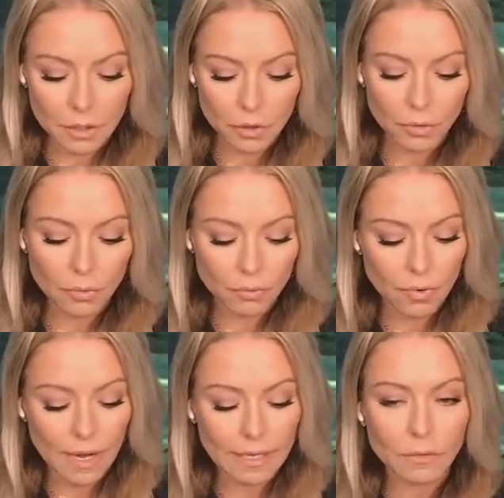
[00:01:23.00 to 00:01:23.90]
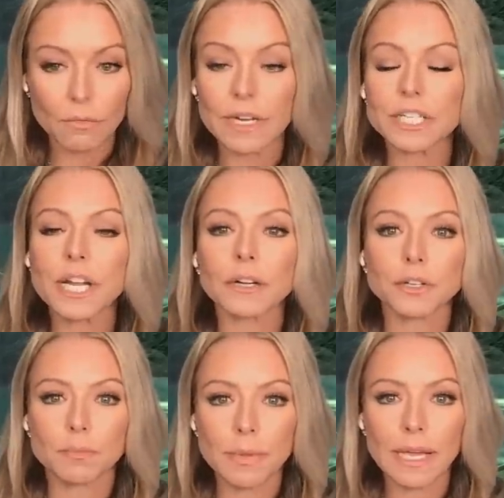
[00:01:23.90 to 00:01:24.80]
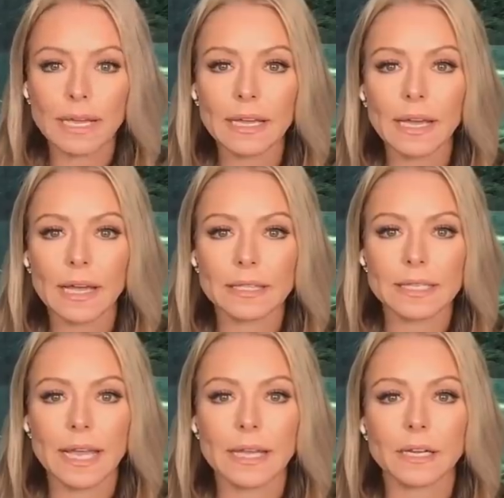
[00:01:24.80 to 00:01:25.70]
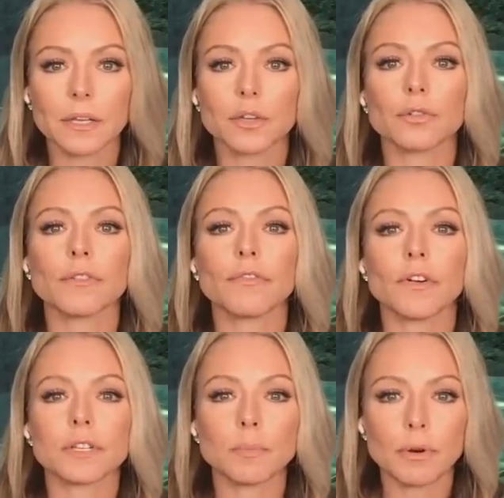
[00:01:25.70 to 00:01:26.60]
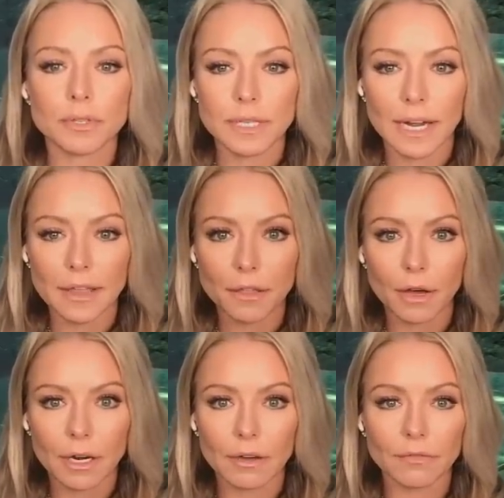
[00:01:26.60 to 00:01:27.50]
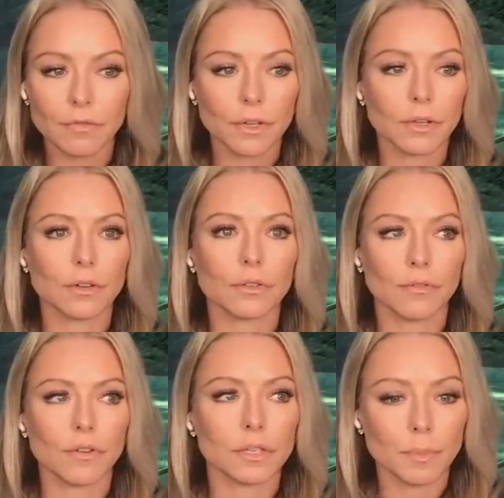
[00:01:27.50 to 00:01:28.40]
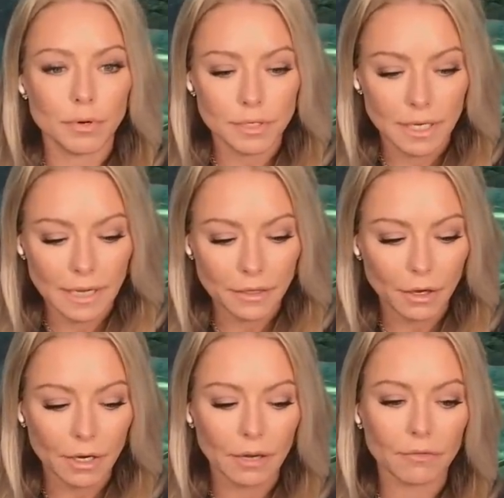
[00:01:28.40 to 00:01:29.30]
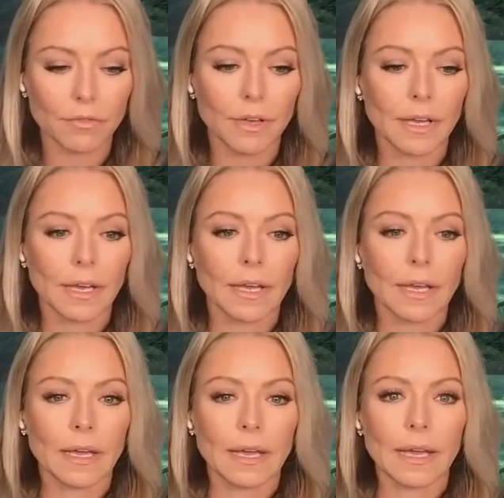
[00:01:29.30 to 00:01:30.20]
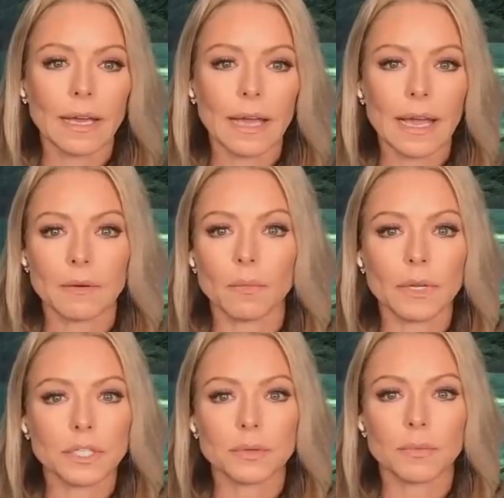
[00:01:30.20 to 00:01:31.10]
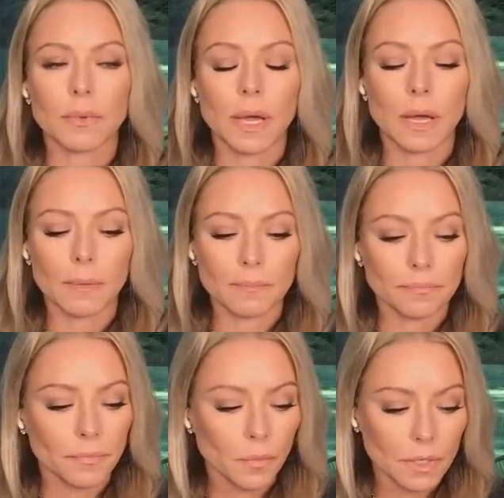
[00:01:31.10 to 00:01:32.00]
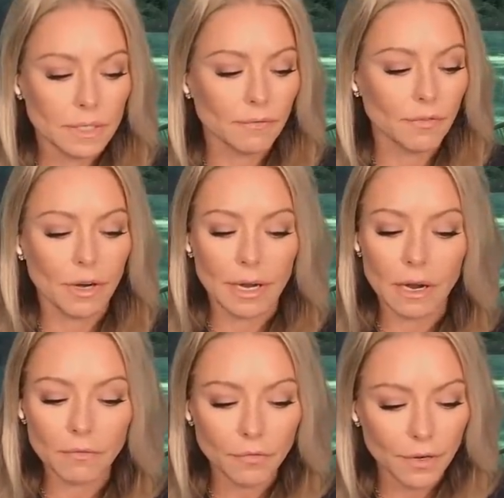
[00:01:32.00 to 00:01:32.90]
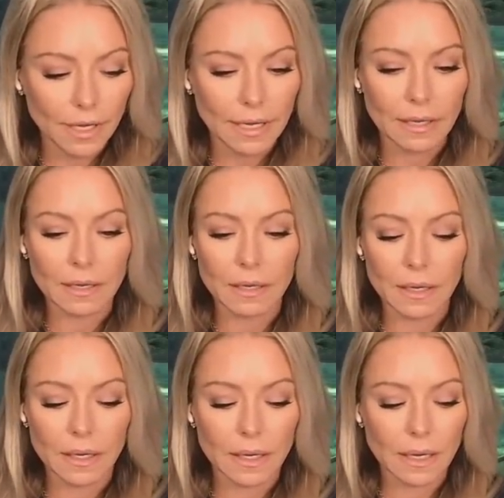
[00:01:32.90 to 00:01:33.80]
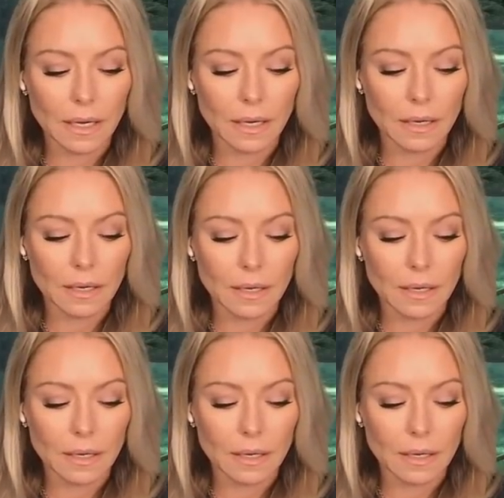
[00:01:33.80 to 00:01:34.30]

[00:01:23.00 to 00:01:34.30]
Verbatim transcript: you, Ryan, reached out to me and said, You're the first person I thought of. You're the first person I thought of. And which um, was very comforting. Uh,